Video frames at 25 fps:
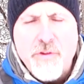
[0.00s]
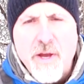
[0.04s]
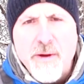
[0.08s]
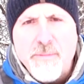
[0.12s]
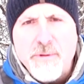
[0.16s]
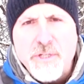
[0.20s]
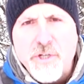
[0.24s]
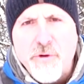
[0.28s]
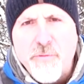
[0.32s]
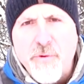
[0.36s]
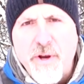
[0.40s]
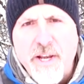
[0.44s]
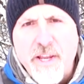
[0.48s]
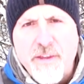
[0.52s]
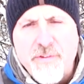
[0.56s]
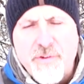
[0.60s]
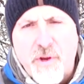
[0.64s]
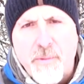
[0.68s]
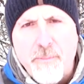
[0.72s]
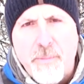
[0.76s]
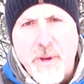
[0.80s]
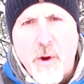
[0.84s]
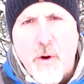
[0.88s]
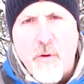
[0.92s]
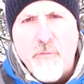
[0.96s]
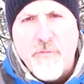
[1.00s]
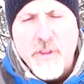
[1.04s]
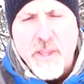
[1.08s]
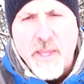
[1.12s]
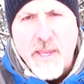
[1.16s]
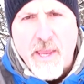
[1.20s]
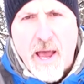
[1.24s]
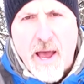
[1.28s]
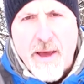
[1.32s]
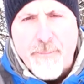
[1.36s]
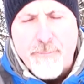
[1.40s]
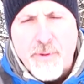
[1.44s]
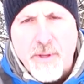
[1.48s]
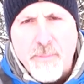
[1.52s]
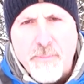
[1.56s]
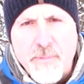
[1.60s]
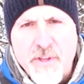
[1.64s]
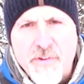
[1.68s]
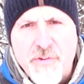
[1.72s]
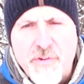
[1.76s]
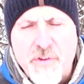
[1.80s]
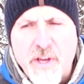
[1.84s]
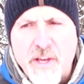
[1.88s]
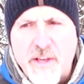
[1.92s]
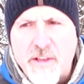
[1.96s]
temperature ratings can be overly
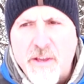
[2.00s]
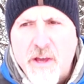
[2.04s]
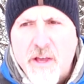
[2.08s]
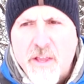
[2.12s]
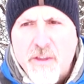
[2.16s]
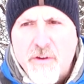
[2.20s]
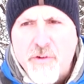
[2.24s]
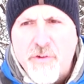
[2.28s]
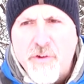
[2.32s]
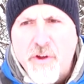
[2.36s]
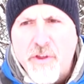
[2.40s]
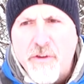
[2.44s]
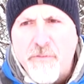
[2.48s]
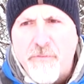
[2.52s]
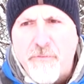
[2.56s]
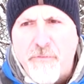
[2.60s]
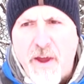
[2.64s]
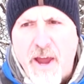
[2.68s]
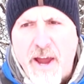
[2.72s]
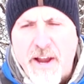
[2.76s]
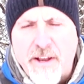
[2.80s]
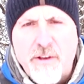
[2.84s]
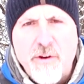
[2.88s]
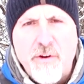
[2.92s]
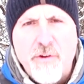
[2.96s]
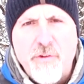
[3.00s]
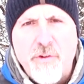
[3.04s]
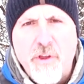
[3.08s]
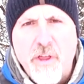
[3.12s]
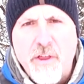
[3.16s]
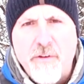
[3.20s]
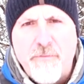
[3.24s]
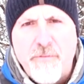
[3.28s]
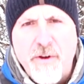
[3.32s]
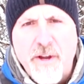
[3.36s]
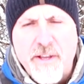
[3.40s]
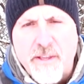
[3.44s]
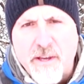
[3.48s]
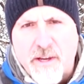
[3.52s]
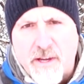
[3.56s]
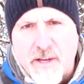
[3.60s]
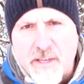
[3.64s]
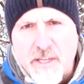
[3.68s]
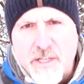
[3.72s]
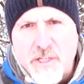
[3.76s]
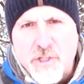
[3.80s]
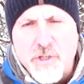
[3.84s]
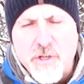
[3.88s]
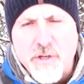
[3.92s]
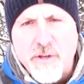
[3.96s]
optimistic, there's other factors that affect the
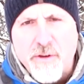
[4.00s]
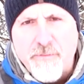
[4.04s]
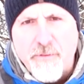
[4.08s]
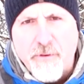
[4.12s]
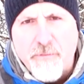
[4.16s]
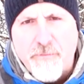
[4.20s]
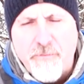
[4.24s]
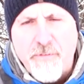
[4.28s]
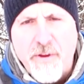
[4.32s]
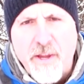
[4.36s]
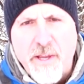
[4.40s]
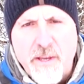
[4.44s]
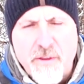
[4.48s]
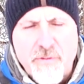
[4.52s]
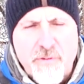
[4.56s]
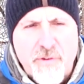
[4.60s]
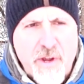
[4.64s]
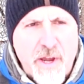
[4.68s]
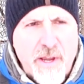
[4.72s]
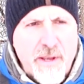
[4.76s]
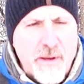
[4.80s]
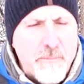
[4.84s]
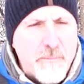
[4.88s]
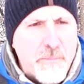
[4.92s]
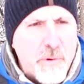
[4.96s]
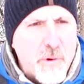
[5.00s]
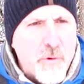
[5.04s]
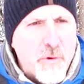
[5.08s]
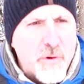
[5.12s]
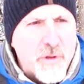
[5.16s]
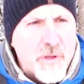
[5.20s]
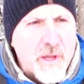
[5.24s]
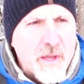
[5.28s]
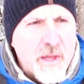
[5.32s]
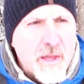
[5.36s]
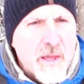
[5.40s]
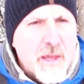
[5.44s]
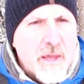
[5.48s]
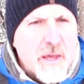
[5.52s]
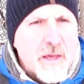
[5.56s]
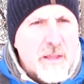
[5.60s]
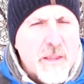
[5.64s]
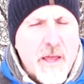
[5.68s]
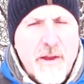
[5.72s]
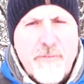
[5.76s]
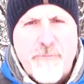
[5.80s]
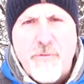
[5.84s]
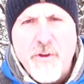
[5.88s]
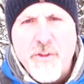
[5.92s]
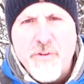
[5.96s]
condition of your feet inside the boot,
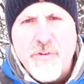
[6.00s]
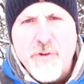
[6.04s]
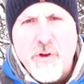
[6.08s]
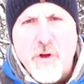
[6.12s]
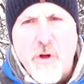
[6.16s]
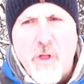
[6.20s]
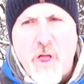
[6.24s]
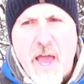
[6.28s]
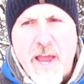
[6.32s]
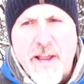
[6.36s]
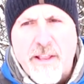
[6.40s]
like physical